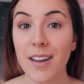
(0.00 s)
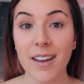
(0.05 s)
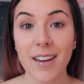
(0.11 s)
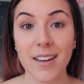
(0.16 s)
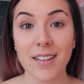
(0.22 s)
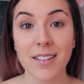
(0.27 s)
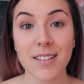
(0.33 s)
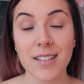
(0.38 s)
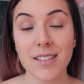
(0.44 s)

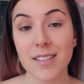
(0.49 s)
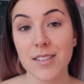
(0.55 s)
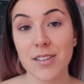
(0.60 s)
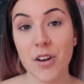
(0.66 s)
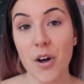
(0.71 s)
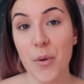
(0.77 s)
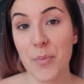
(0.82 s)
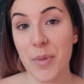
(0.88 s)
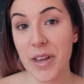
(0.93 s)
and it's
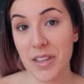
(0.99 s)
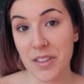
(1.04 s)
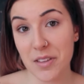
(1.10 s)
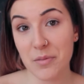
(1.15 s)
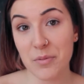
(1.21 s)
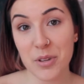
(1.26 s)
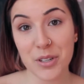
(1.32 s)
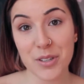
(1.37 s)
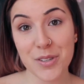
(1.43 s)
not making
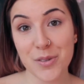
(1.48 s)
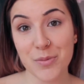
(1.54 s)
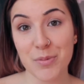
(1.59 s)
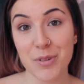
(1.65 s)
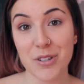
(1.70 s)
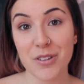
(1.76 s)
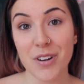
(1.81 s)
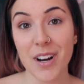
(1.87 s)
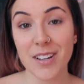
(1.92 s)
them look
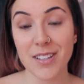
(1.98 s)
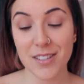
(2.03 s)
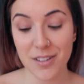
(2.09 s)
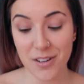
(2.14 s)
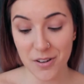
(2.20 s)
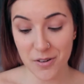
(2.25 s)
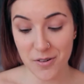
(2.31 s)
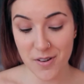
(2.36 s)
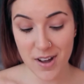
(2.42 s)
super dry.
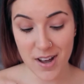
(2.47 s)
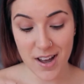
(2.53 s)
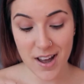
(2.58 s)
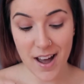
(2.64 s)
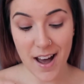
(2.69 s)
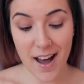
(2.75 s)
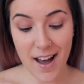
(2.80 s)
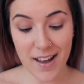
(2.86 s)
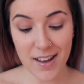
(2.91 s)
So
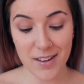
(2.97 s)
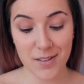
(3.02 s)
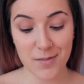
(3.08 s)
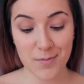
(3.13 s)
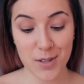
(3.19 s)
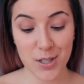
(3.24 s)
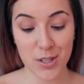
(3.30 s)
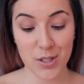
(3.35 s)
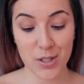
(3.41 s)
I
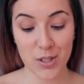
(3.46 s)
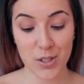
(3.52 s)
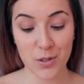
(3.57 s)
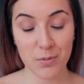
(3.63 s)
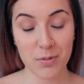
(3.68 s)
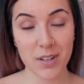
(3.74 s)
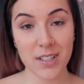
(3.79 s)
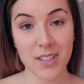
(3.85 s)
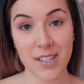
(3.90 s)
am
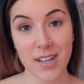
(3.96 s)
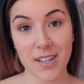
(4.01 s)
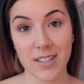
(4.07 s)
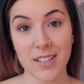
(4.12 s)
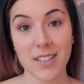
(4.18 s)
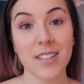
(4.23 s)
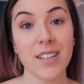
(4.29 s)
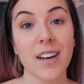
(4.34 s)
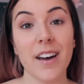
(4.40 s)
super
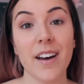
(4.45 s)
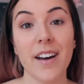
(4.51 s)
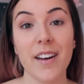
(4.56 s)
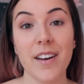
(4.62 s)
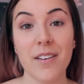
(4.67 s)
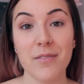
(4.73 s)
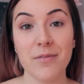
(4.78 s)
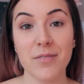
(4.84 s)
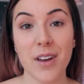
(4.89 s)
excited that I
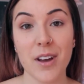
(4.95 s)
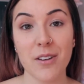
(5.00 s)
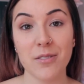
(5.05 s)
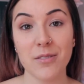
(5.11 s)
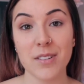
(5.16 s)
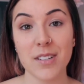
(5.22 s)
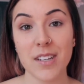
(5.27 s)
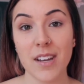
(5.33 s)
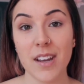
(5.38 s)
have
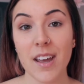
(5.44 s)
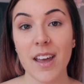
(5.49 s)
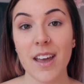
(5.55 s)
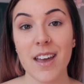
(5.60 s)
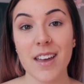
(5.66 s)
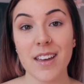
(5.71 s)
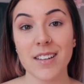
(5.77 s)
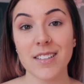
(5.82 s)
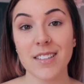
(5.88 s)
found
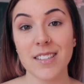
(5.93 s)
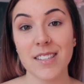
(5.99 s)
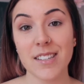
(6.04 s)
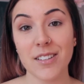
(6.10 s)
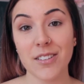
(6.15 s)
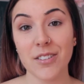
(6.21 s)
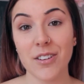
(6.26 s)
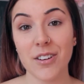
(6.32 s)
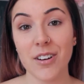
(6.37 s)
a
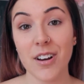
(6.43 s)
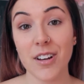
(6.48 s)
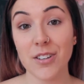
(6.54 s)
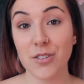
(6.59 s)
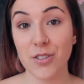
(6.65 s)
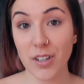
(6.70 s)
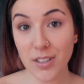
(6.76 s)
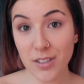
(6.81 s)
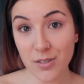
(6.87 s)
concealer, a
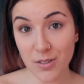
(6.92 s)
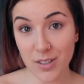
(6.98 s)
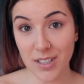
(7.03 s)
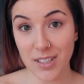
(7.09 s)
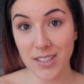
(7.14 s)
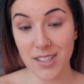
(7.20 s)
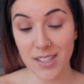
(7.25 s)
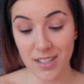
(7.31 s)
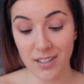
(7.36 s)
drugstore
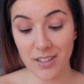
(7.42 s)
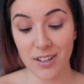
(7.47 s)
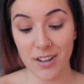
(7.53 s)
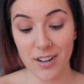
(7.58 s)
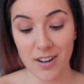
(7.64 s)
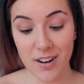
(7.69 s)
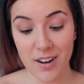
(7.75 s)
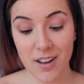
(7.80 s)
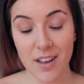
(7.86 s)

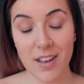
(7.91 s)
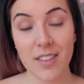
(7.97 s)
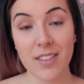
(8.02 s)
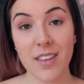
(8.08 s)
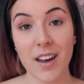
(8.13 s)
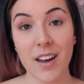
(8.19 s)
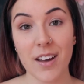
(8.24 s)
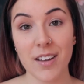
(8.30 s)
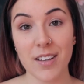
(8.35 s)
concealer,
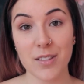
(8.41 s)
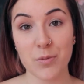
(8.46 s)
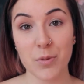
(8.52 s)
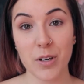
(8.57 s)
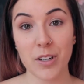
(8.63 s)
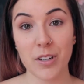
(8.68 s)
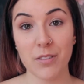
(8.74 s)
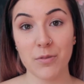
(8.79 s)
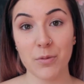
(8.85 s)
that is
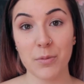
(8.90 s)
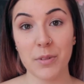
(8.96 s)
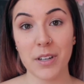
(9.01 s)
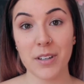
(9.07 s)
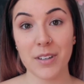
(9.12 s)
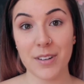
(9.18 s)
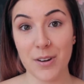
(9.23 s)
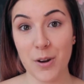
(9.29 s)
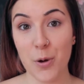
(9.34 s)
working for me
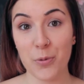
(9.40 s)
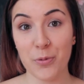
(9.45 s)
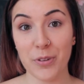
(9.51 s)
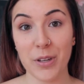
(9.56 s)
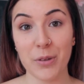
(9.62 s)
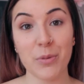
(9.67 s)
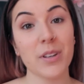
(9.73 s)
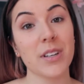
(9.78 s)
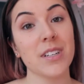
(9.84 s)
and
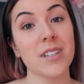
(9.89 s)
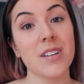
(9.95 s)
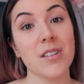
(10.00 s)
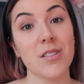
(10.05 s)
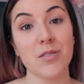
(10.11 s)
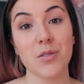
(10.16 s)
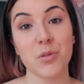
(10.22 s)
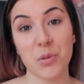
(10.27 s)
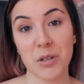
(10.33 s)
hopefully will
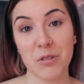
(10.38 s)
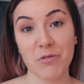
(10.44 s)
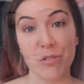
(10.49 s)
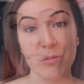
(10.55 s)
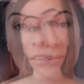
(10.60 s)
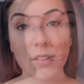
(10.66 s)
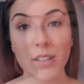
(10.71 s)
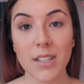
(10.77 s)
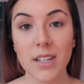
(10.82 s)
continue to work for
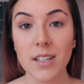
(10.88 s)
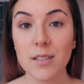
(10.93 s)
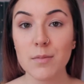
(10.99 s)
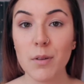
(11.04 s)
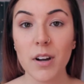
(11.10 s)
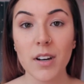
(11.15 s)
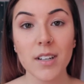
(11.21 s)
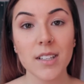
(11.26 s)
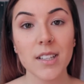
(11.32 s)
me. So the next
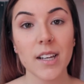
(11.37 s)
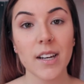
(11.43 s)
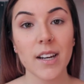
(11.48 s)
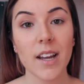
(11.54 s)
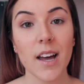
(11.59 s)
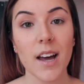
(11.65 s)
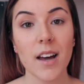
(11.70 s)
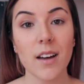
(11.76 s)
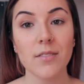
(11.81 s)
product that I
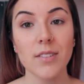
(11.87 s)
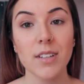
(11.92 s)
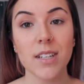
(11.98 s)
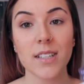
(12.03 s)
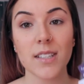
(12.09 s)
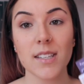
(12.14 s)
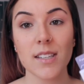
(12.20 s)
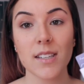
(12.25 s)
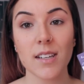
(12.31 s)
have
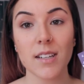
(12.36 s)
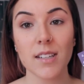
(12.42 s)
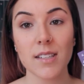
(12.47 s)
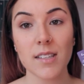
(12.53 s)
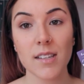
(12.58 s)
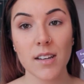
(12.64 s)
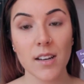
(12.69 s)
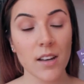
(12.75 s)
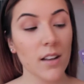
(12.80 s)
is
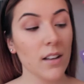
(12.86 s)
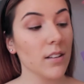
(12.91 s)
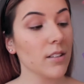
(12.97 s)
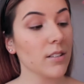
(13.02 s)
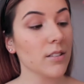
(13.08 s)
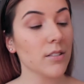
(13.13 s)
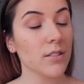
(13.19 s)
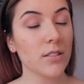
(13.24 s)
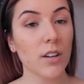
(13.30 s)
this
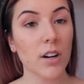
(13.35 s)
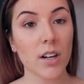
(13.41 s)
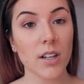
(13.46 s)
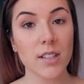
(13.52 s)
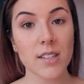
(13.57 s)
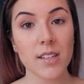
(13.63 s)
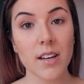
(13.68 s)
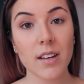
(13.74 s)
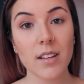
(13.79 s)
little Tarte
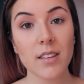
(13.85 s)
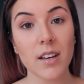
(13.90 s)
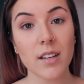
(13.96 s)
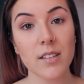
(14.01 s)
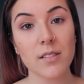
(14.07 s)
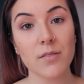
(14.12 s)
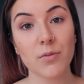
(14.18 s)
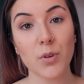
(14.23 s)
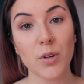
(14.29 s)
set
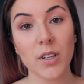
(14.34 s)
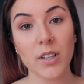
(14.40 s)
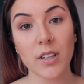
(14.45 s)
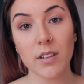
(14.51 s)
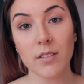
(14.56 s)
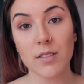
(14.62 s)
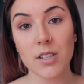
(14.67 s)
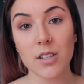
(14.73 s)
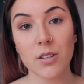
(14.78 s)
that Sephora
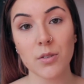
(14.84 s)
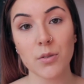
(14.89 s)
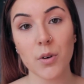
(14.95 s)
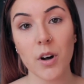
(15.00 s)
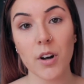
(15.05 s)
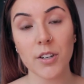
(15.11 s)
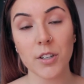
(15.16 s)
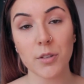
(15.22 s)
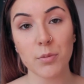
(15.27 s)
gives to you
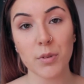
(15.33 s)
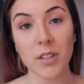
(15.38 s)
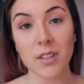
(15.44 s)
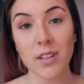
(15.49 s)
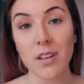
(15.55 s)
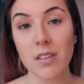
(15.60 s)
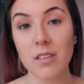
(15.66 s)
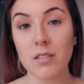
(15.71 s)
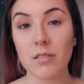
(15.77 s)
on your
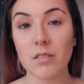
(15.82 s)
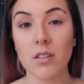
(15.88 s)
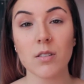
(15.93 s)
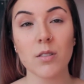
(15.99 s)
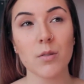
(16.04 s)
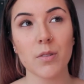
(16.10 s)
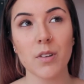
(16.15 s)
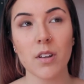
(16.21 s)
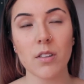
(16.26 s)
birthday. There's
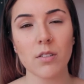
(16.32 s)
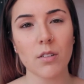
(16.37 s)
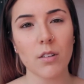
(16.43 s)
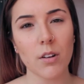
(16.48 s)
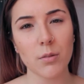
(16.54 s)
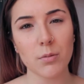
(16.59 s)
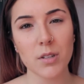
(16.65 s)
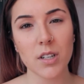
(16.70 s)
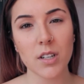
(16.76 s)
also another
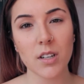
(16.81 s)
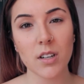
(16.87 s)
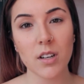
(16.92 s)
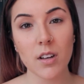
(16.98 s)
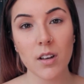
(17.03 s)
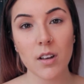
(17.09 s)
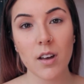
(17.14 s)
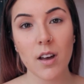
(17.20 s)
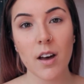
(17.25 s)
option.
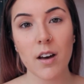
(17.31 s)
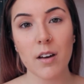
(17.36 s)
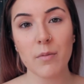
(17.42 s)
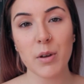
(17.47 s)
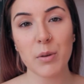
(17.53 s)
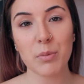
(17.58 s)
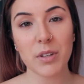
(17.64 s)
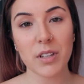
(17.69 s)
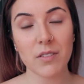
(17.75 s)

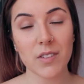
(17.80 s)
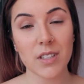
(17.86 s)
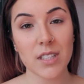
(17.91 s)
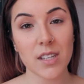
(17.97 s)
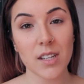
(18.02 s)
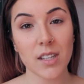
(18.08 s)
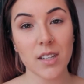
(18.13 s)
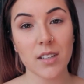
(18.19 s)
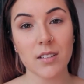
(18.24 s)
I believe it's
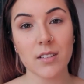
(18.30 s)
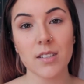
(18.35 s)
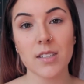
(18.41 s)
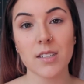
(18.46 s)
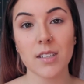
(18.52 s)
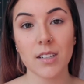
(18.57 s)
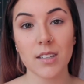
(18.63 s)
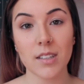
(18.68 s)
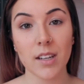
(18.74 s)
a little
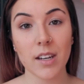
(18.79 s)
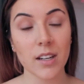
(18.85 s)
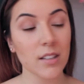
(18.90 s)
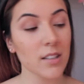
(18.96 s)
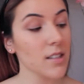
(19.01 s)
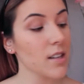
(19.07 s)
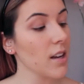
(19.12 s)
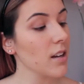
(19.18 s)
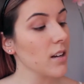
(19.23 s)
skincare
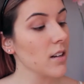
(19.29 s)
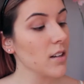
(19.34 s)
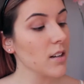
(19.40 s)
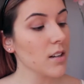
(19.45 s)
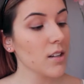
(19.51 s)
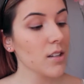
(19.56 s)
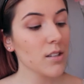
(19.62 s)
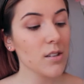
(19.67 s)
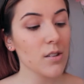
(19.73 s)
set.
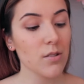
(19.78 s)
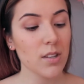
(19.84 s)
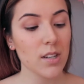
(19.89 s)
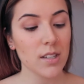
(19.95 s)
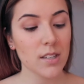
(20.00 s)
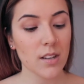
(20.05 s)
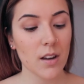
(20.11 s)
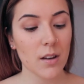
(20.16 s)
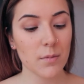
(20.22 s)
So
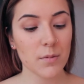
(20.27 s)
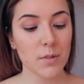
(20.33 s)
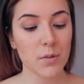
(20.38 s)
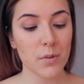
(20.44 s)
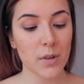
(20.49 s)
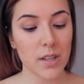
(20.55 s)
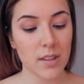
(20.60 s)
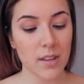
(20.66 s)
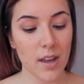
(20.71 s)
this comes
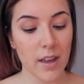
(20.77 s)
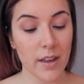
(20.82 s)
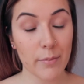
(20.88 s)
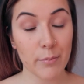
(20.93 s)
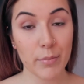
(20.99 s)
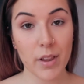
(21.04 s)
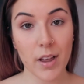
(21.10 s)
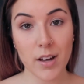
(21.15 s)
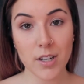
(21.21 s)
with a
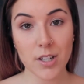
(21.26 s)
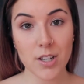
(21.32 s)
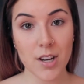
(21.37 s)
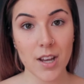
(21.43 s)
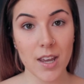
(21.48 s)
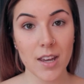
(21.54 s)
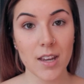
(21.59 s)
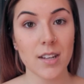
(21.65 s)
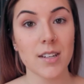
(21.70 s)
blush
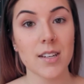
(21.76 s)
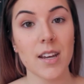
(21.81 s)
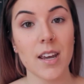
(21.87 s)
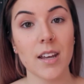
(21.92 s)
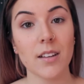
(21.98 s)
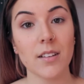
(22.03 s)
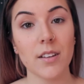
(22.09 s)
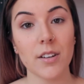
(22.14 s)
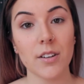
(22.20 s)
and a
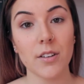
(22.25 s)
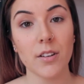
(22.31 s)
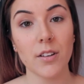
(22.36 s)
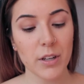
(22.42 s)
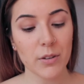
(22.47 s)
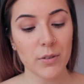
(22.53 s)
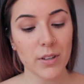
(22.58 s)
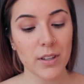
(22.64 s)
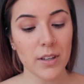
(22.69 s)
little
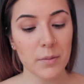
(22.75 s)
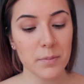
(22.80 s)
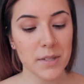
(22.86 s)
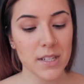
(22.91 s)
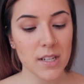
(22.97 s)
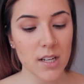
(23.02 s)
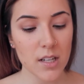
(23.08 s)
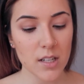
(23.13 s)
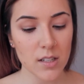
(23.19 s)
liquid
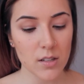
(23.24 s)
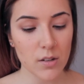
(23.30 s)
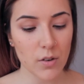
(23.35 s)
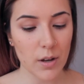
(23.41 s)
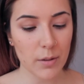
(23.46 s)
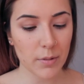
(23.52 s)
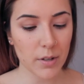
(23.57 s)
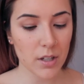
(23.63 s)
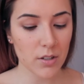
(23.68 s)
lipstick. So
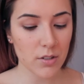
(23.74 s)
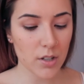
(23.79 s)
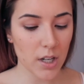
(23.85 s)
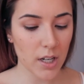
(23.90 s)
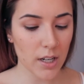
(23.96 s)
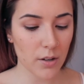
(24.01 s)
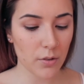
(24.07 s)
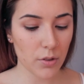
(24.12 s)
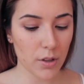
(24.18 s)
I'm going to
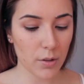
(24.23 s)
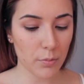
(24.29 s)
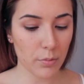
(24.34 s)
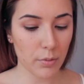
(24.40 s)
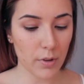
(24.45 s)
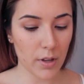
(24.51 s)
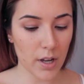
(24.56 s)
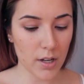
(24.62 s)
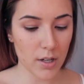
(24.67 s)
try out the
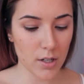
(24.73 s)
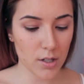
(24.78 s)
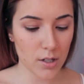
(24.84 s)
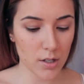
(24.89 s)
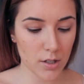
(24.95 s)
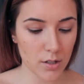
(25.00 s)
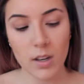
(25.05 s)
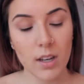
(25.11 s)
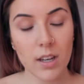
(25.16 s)

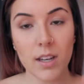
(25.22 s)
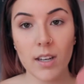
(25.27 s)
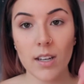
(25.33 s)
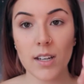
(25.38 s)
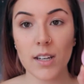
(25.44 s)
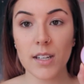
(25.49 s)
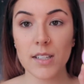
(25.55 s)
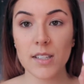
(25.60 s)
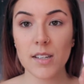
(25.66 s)
blush.
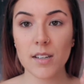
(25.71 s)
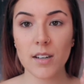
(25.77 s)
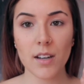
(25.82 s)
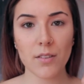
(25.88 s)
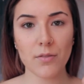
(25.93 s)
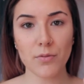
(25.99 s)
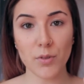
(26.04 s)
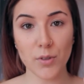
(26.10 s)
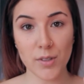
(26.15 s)
It isn't
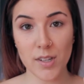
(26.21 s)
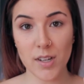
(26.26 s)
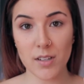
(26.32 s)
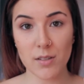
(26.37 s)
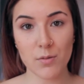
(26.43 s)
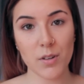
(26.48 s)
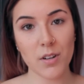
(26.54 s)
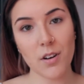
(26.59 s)
a full-size